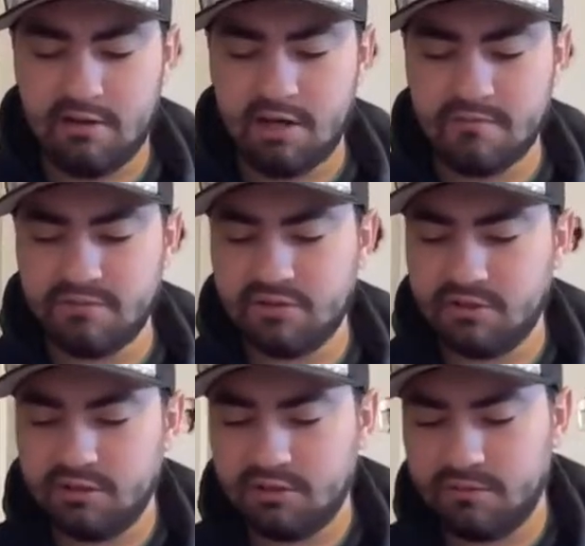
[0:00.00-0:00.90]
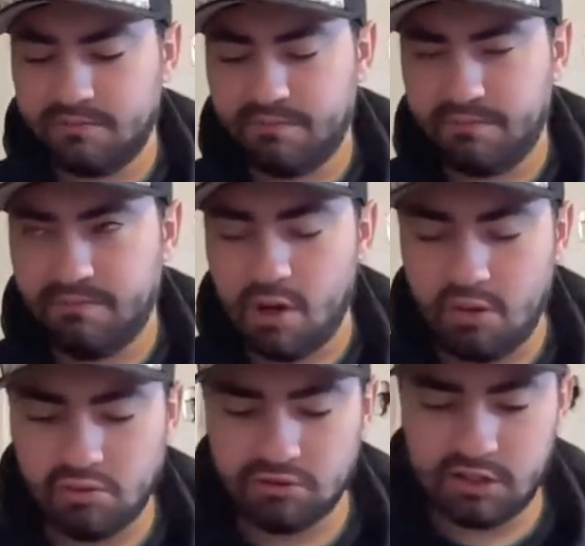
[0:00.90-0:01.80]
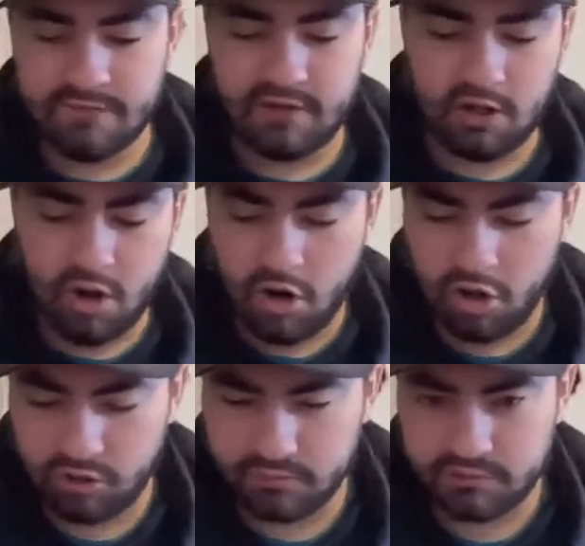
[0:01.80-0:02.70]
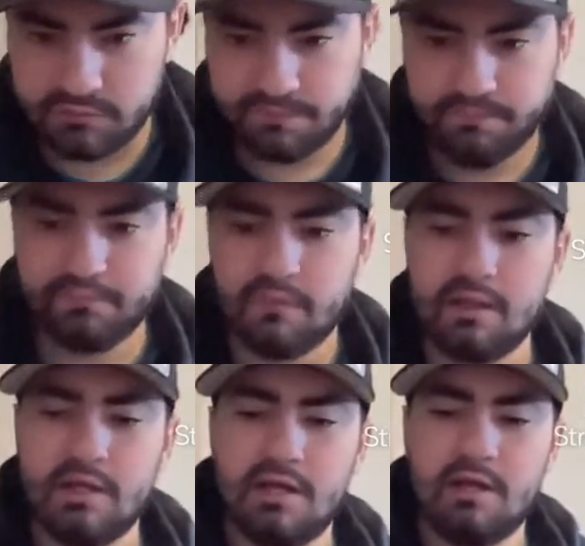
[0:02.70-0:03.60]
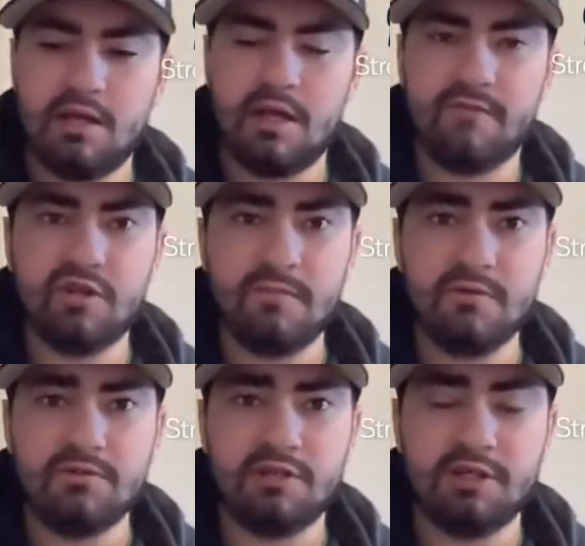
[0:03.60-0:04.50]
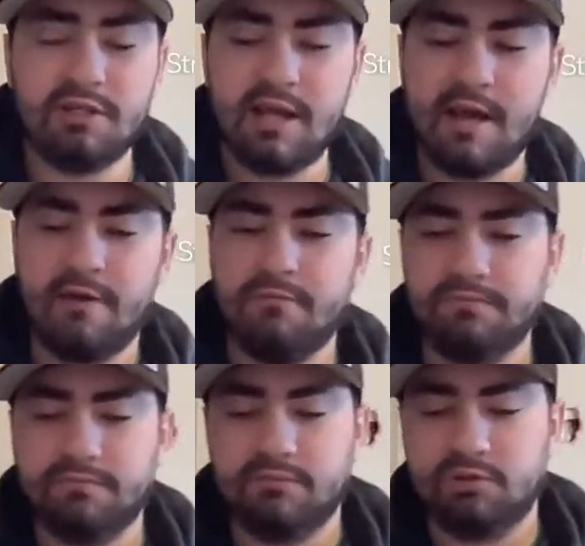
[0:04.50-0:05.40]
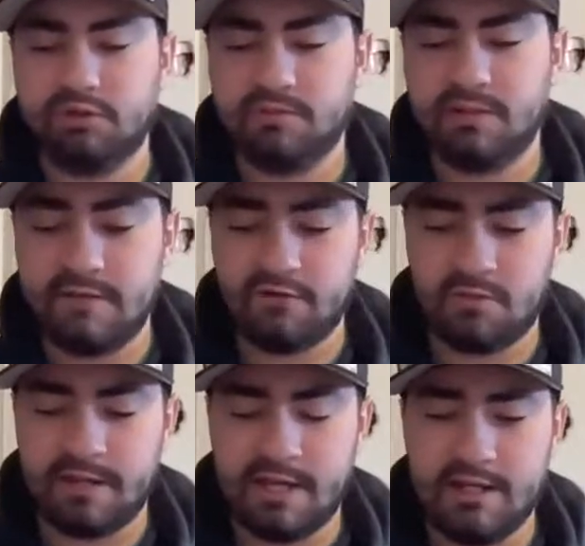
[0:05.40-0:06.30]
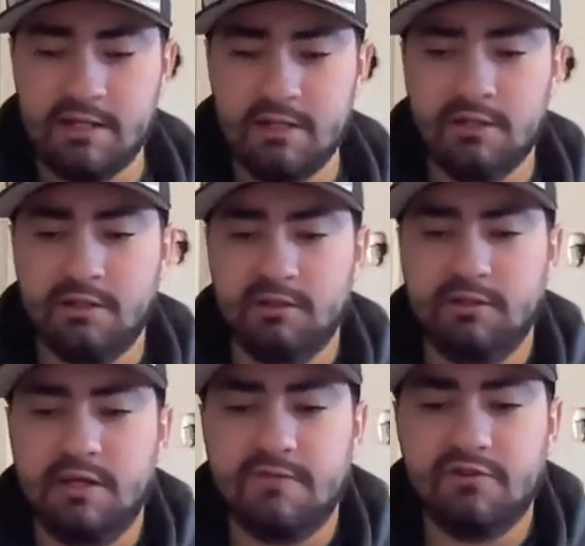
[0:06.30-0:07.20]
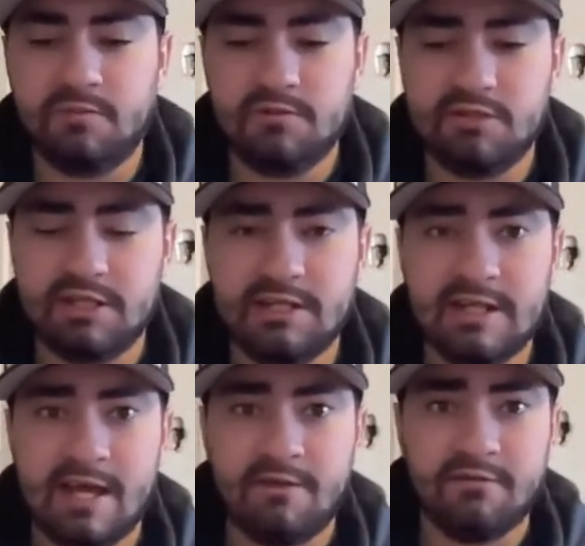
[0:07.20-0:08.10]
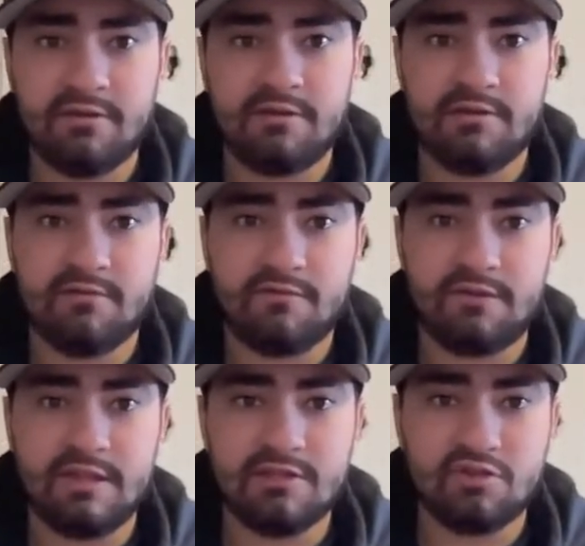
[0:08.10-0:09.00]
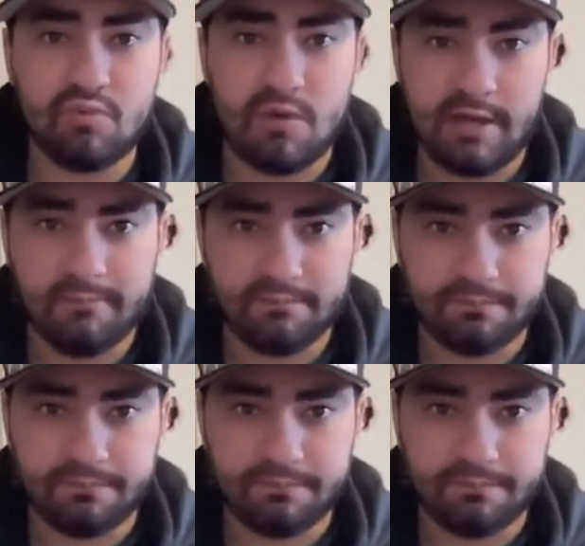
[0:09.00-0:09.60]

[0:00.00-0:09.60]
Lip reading: comes the pose of the arms. If somebody was looking down, switch my left arm again. If somebody was looking down this way,